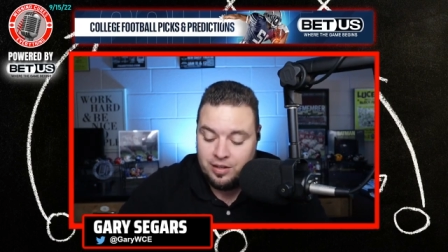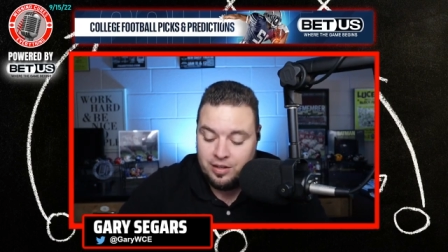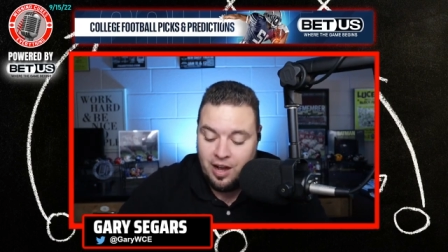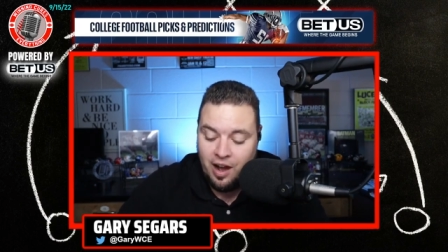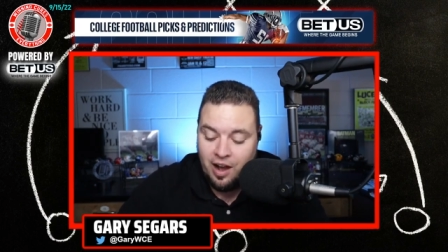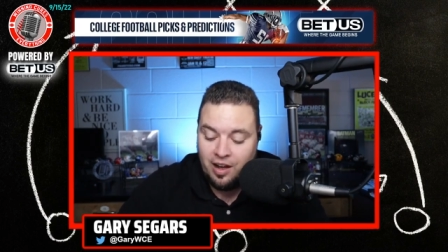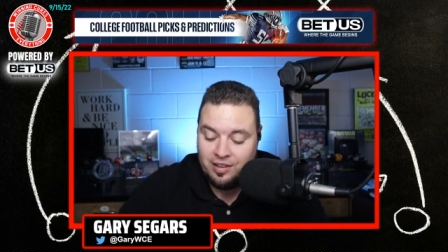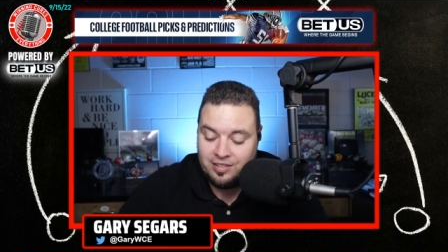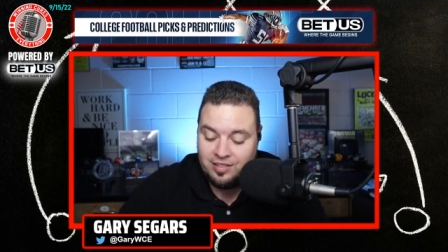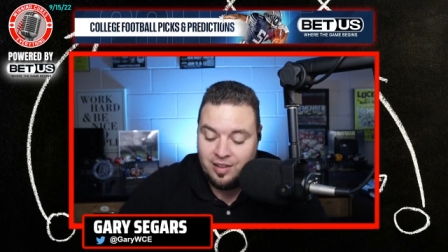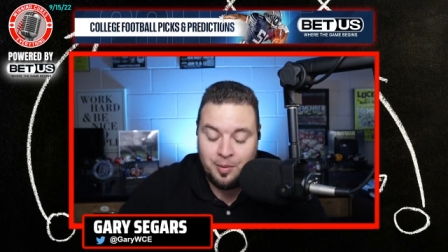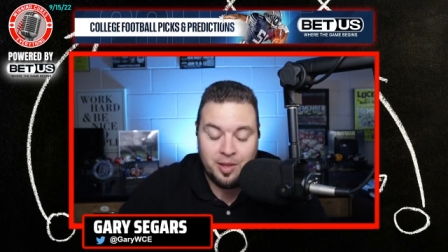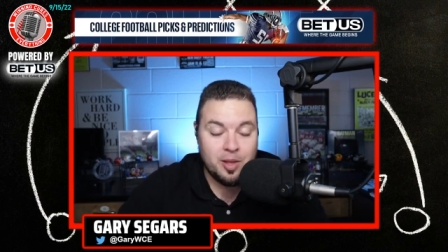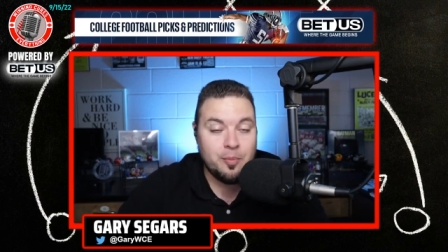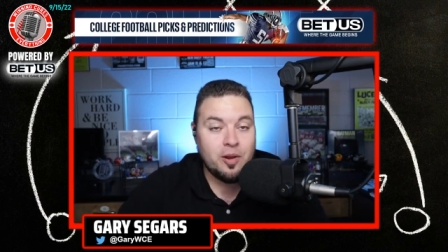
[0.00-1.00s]
Uh, I
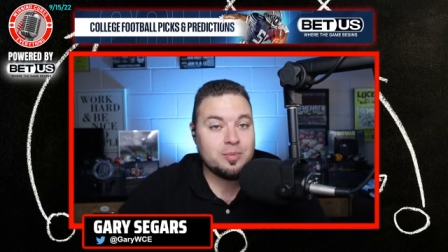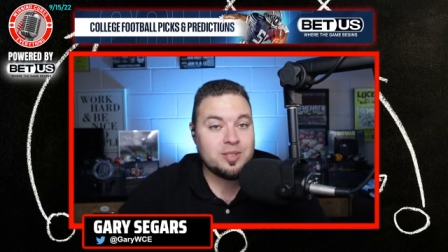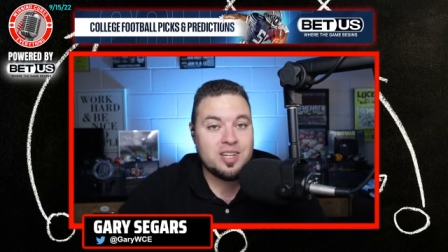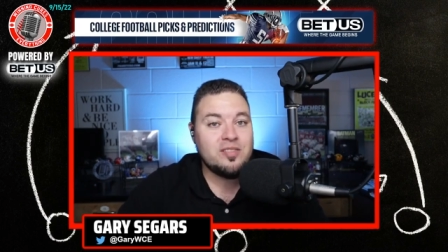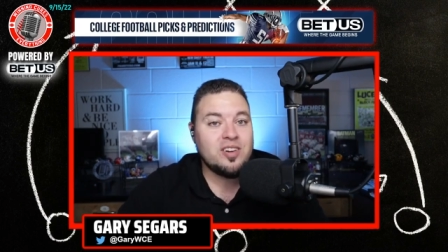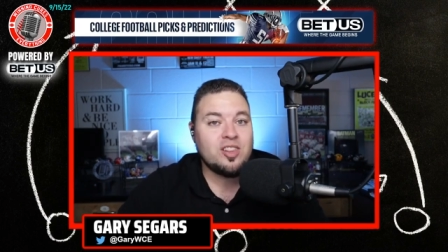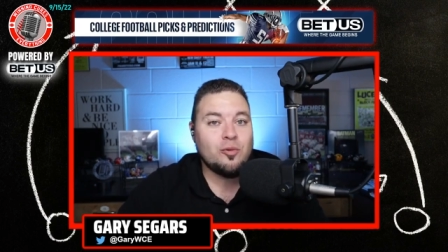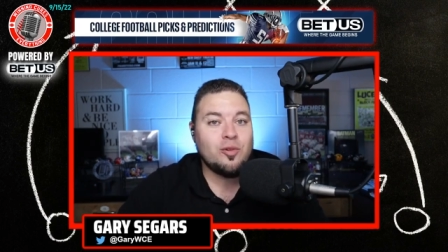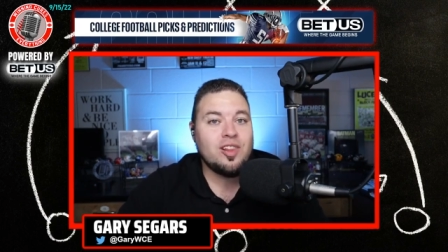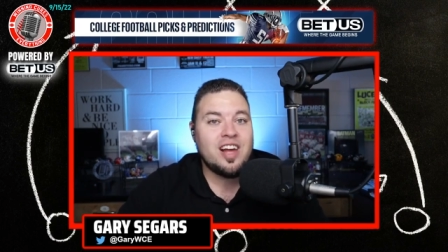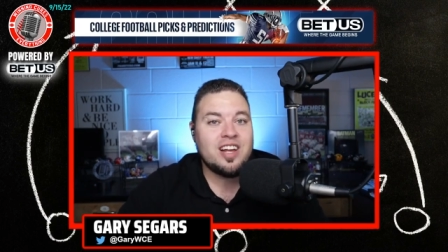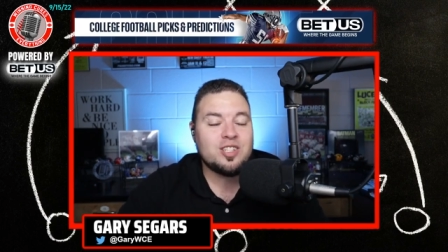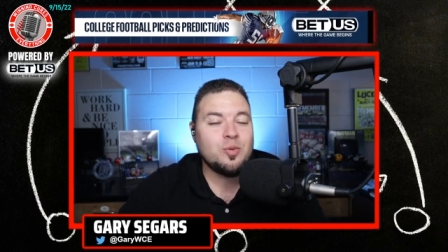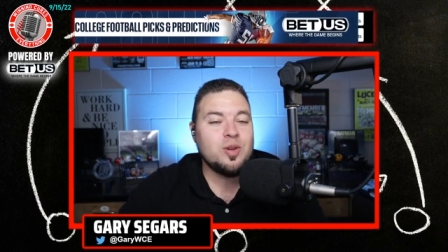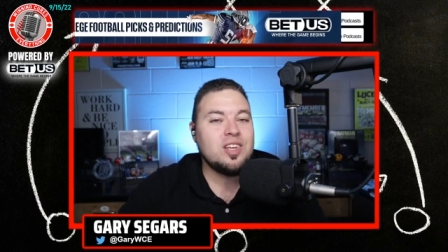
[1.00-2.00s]
mean, they put up seventy-three
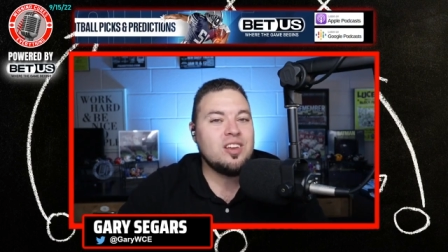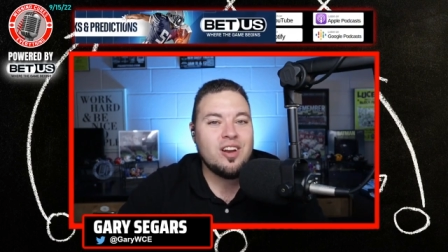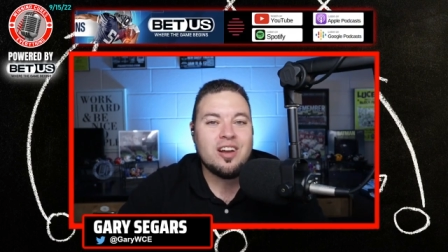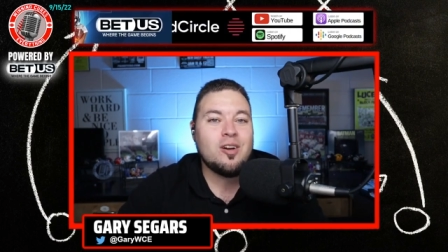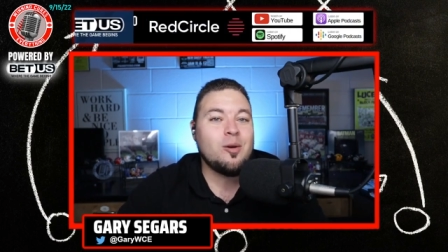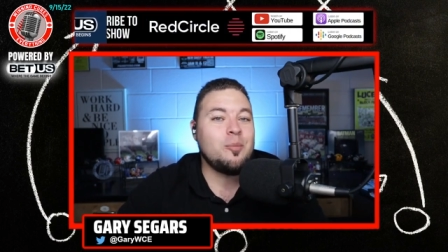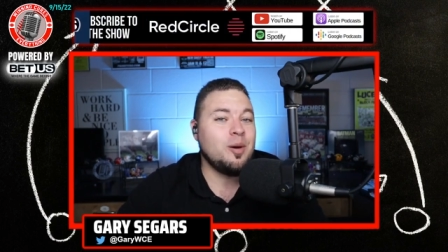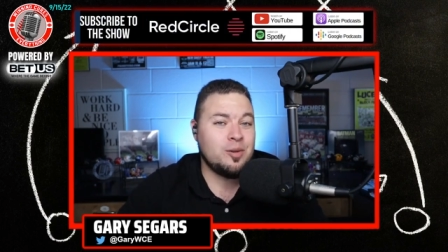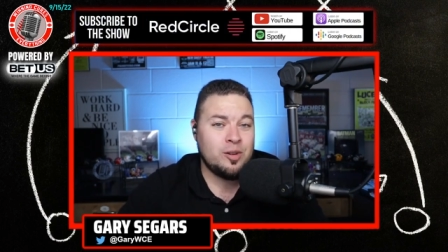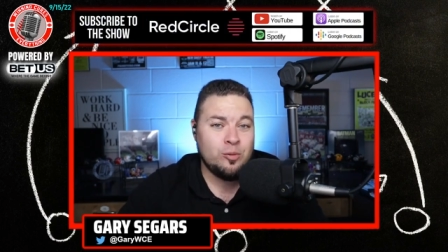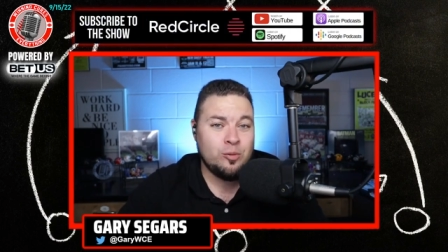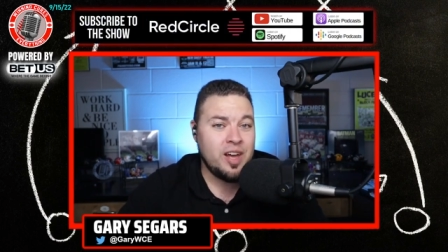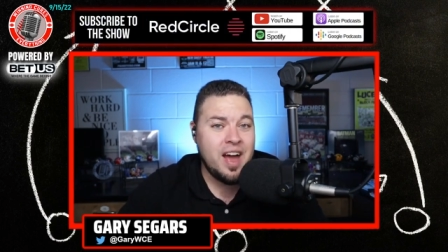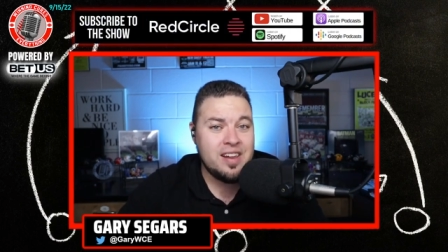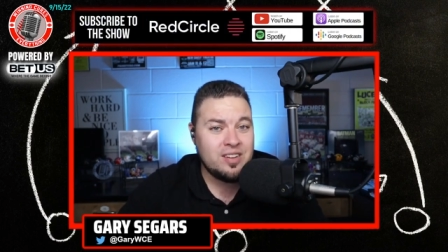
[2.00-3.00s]
last week. You're not going to be able to
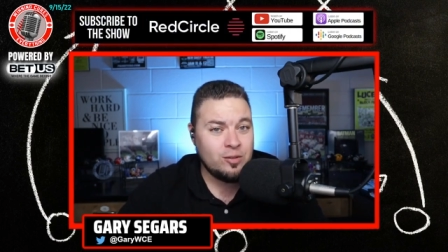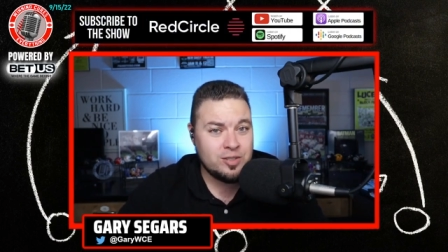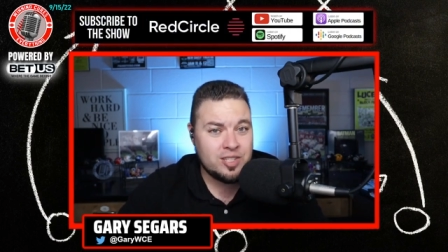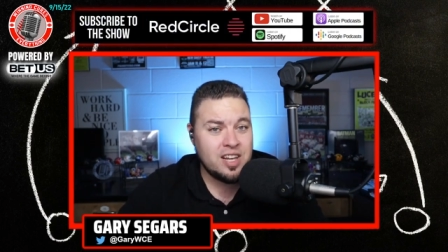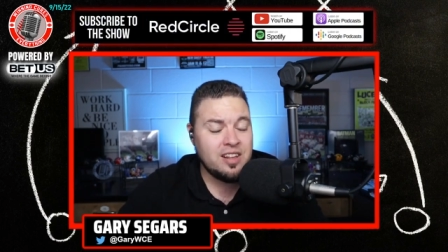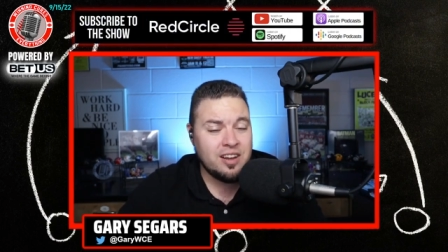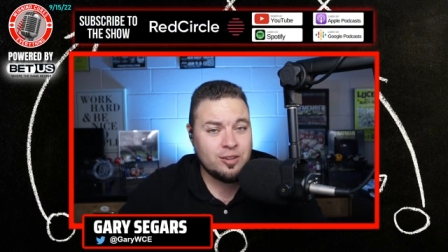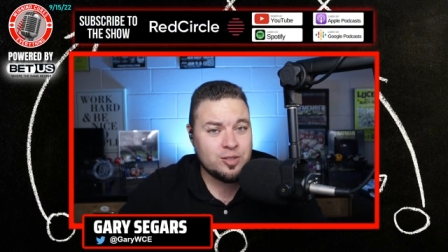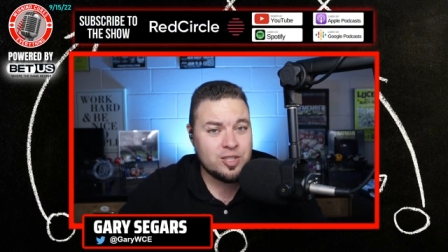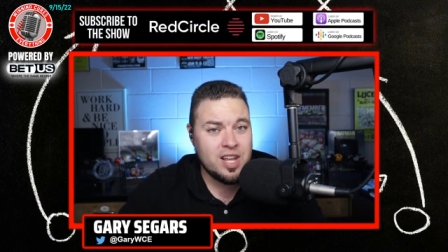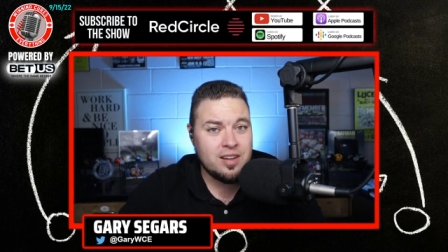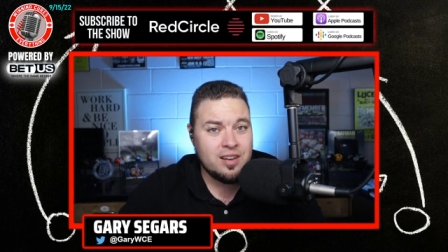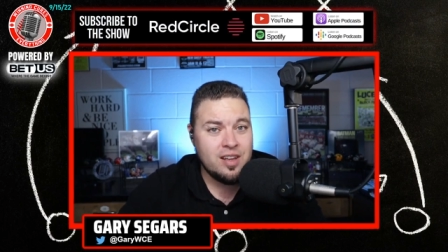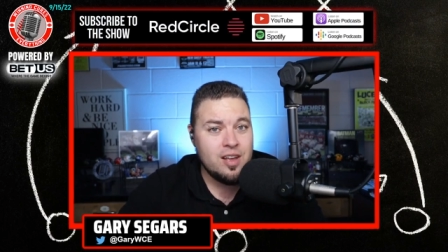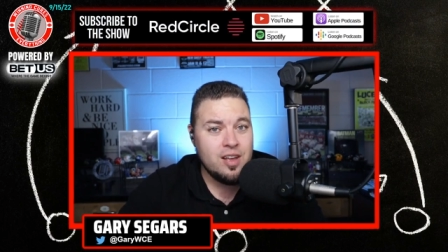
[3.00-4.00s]
do that on San Diego
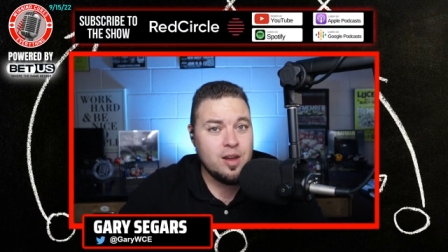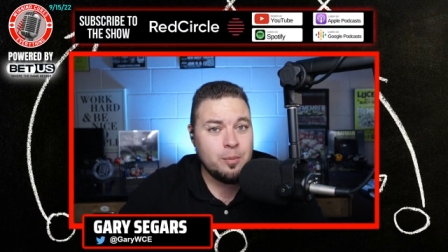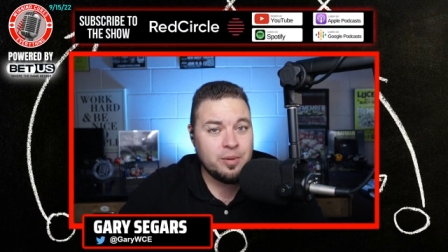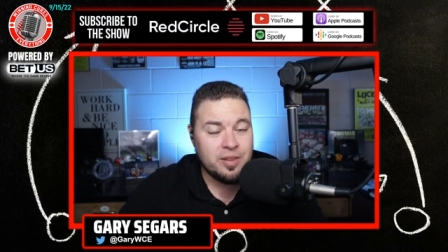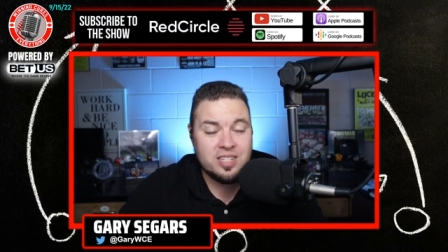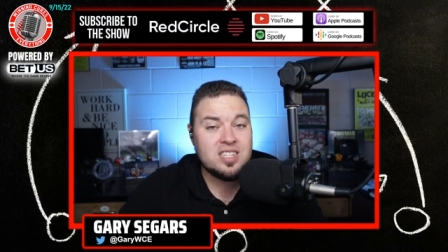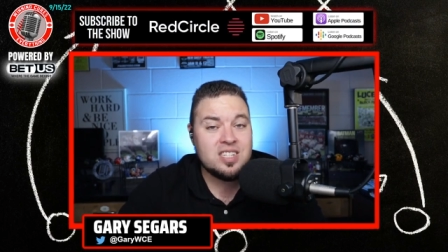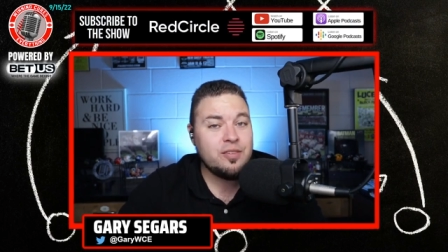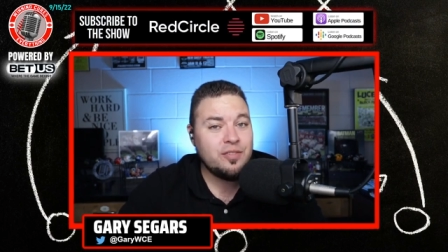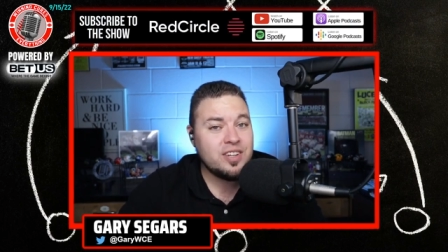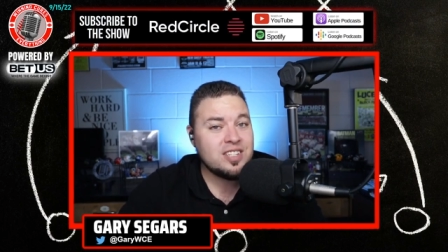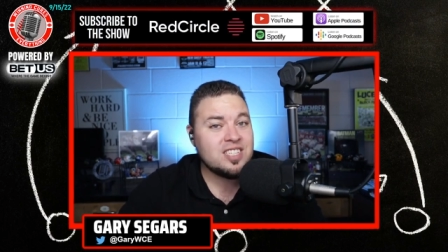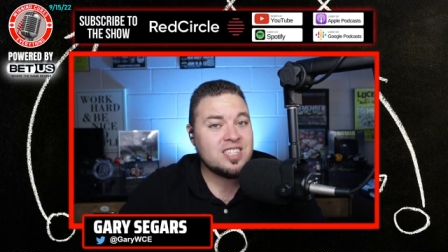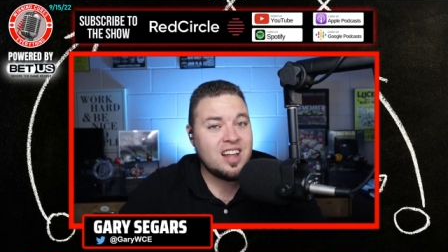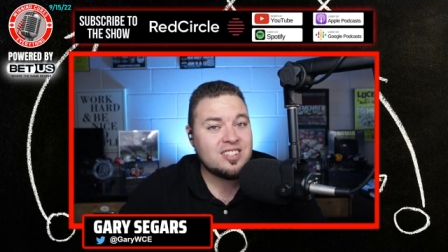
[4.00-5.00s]
State. But this
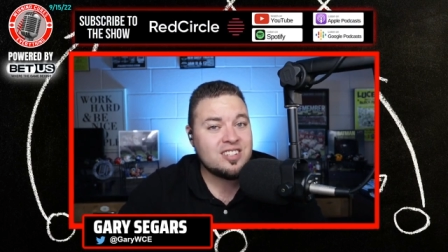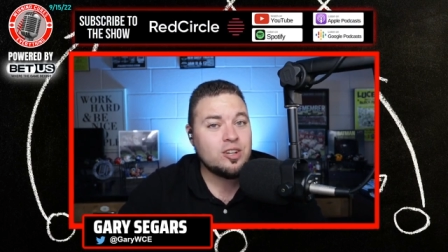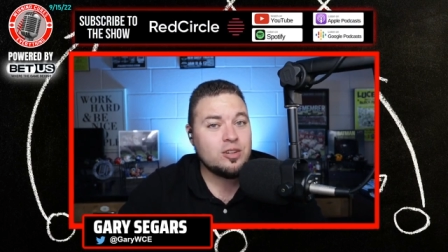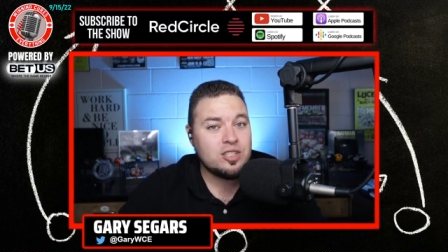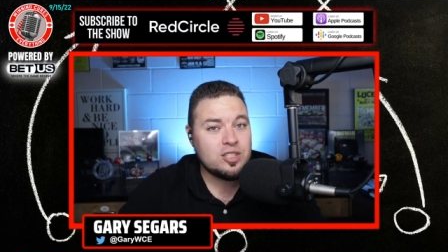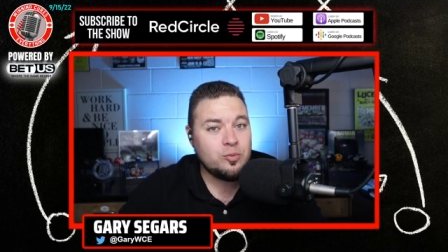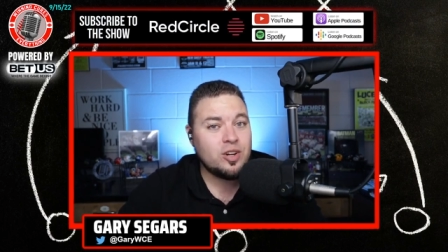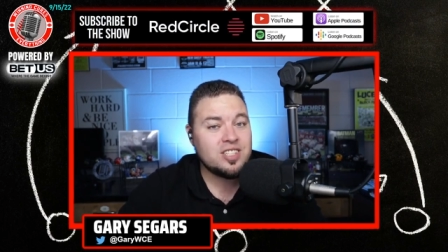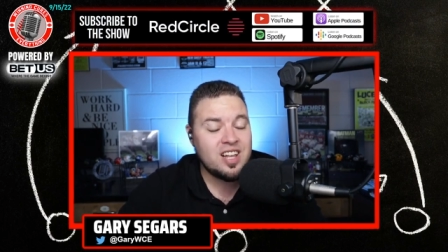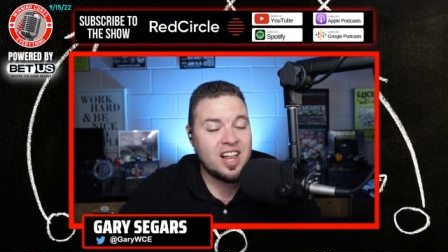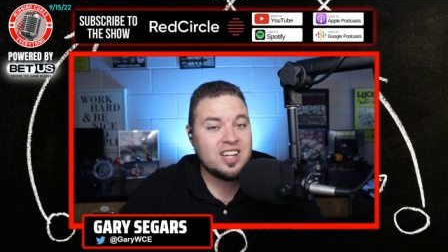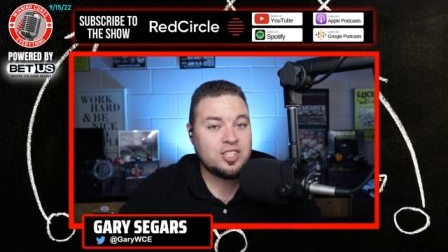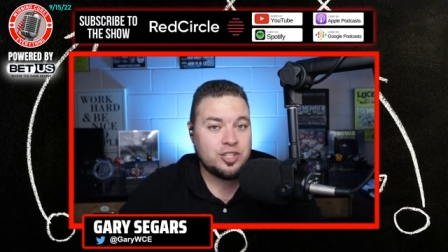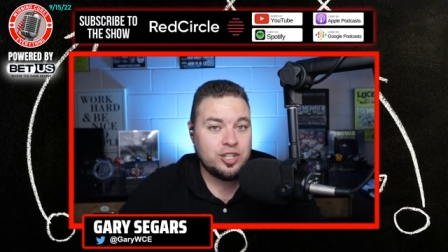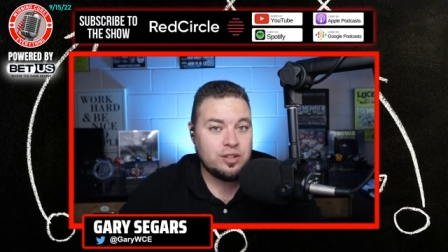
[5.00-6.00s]
defense is not as good as it was
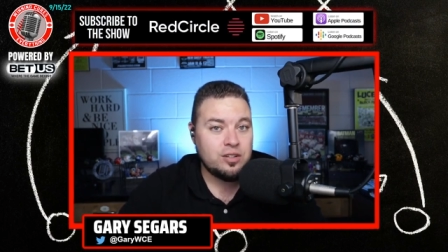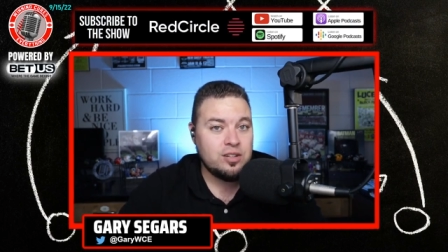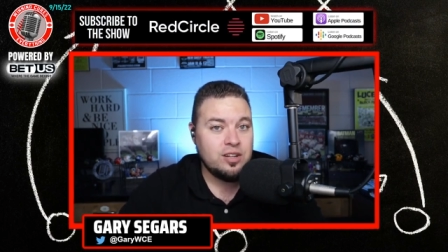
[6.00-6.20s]
last year.